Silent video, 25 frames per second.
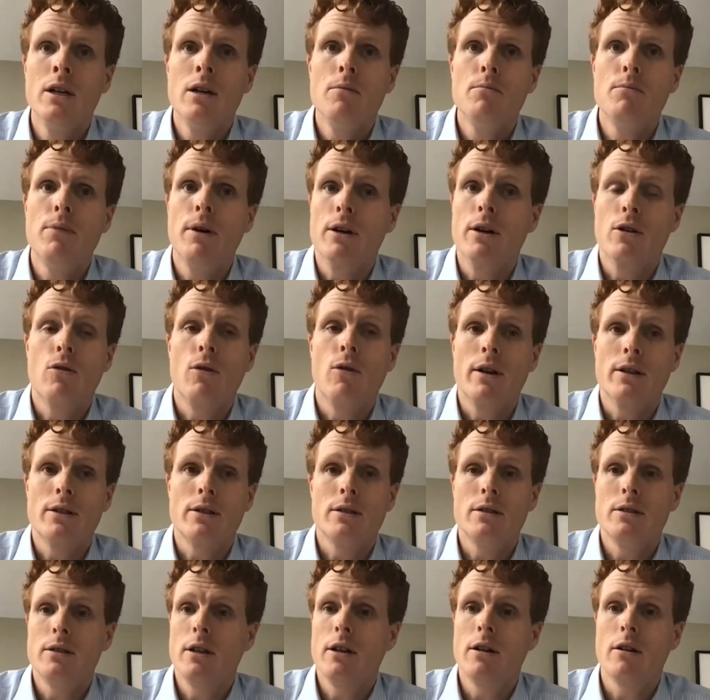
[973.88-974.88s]
But
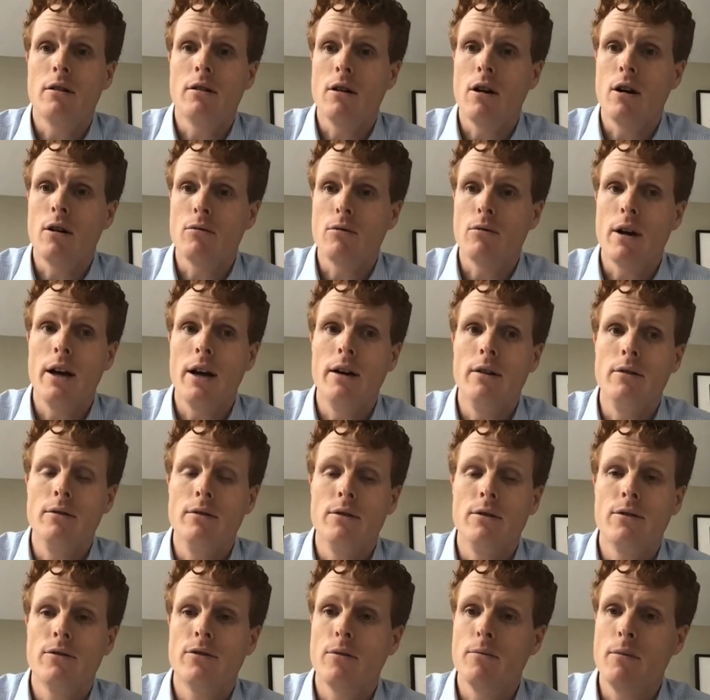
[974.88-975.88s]
questions there
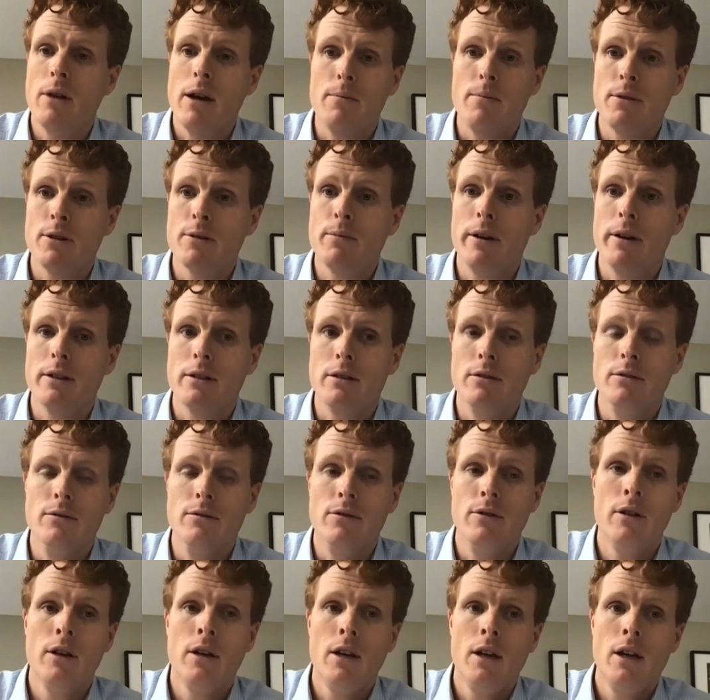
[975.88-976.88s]
around, from my perspective,
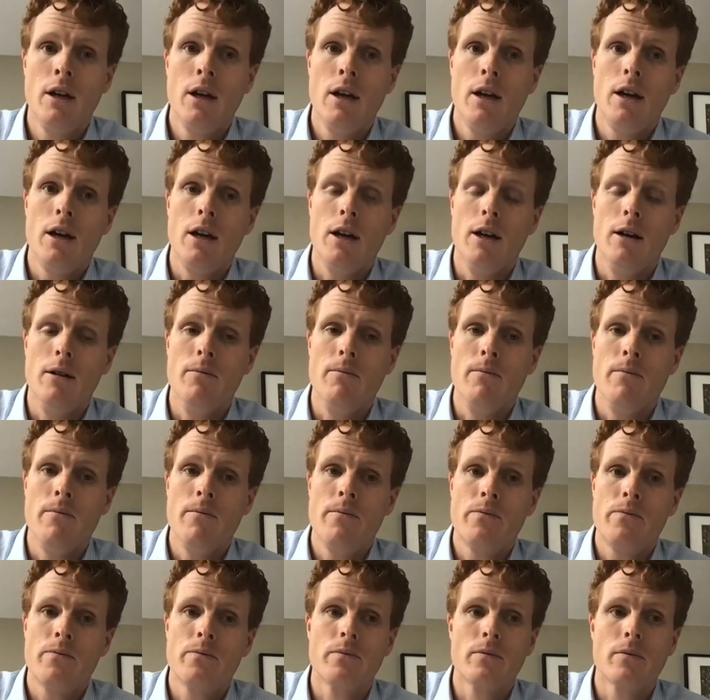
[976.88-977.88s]

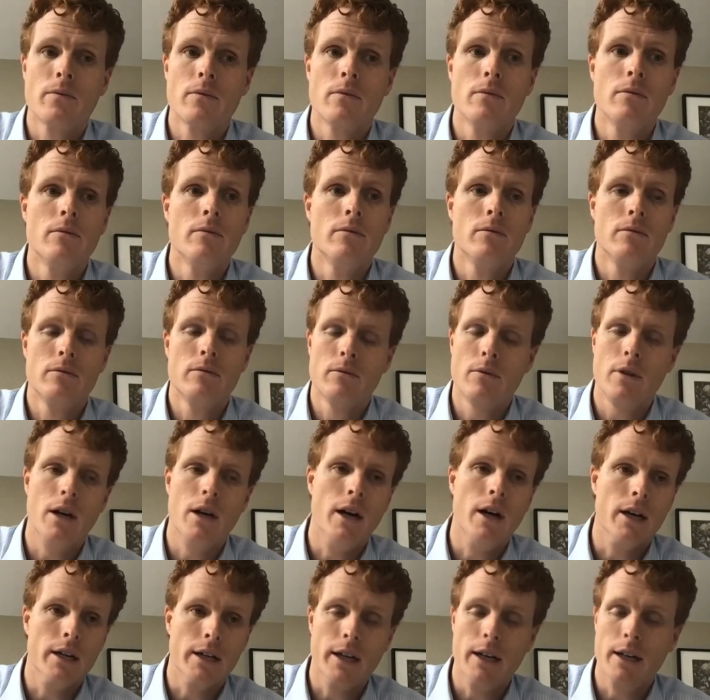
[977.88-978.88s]

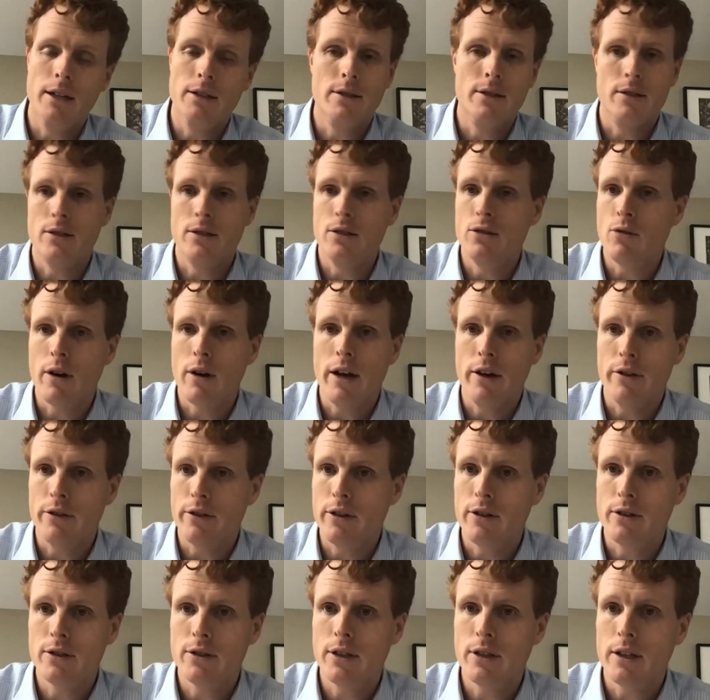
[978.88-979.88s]
again, assistance to our
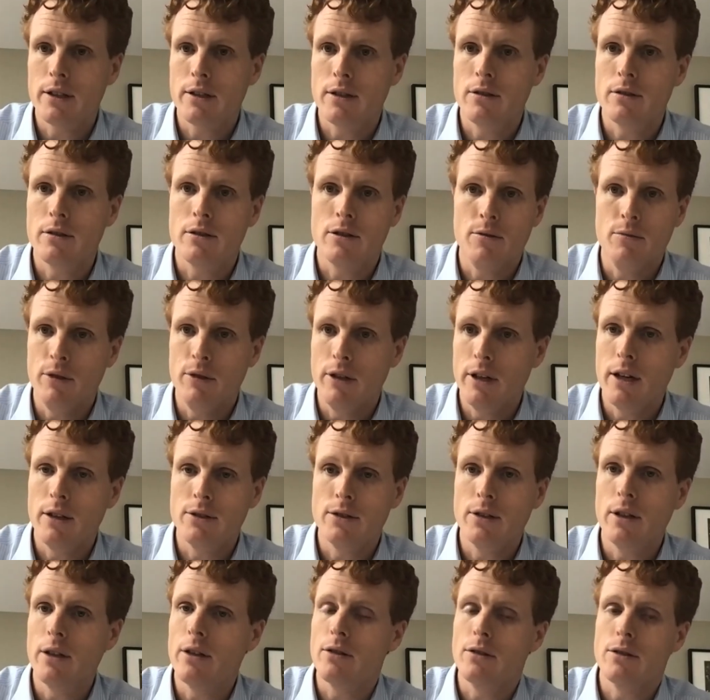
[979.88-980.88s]
healthcare sector, community health
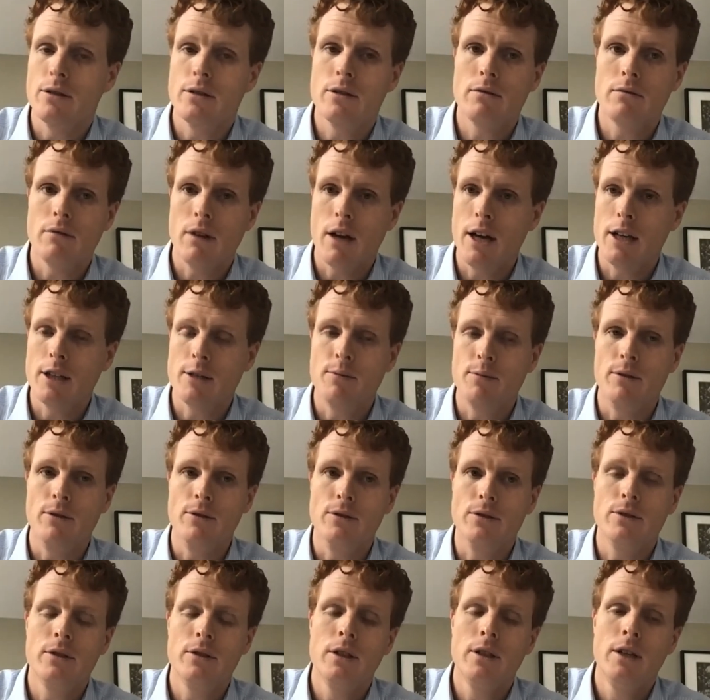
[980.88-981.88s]
centers,
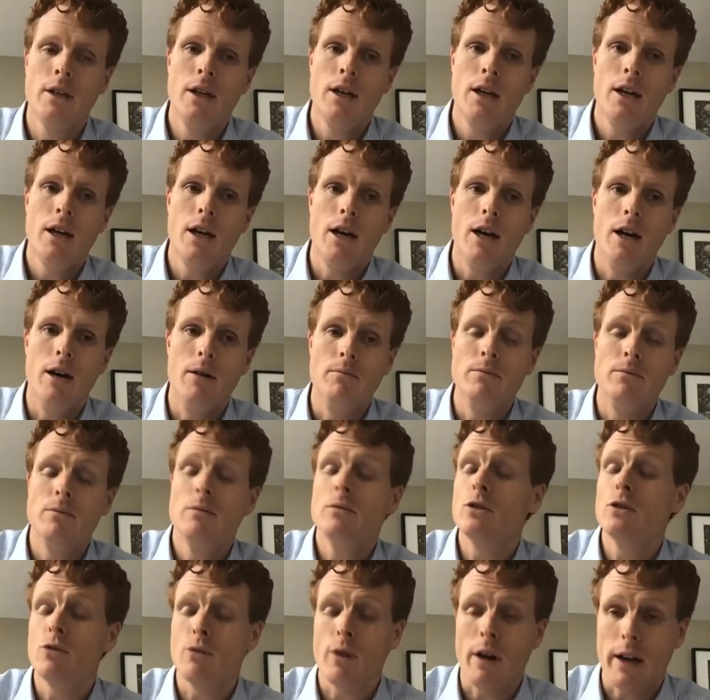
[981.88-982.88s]
hospitals,
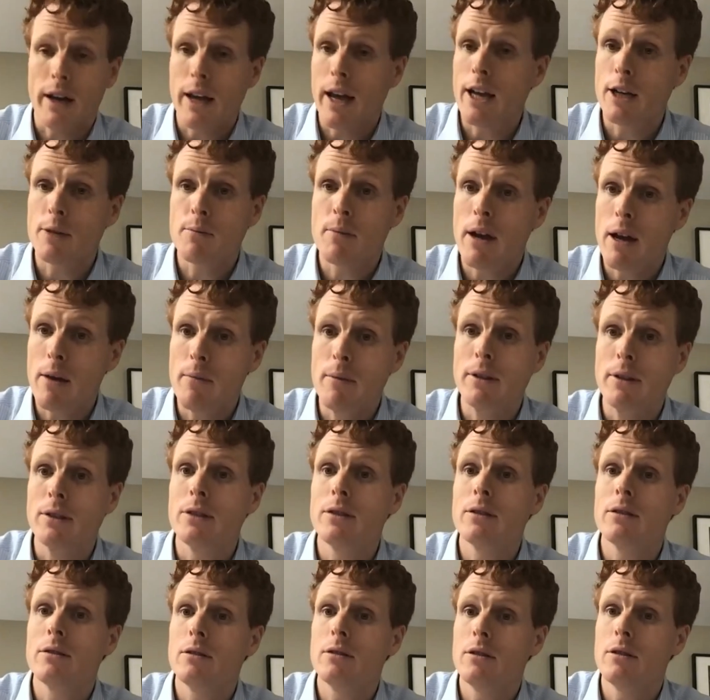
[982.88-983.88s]
direct cash
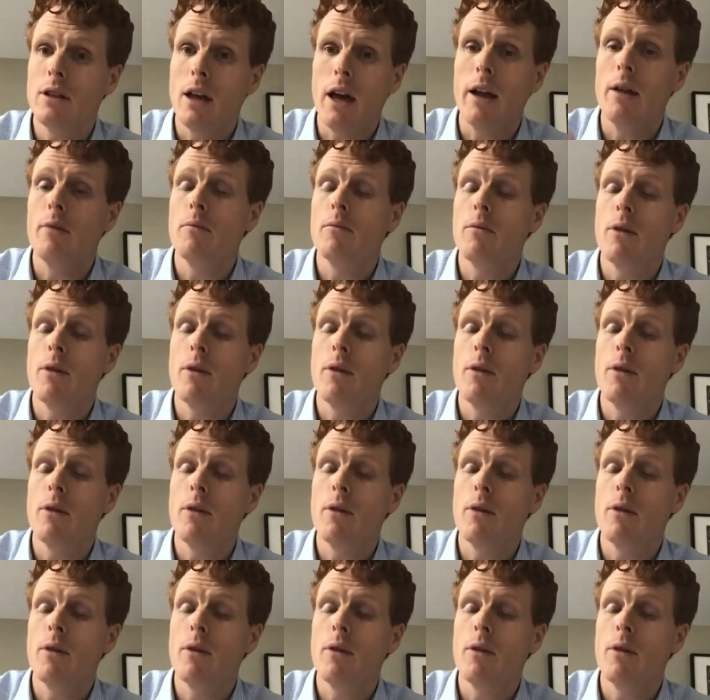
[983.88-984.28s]
payments that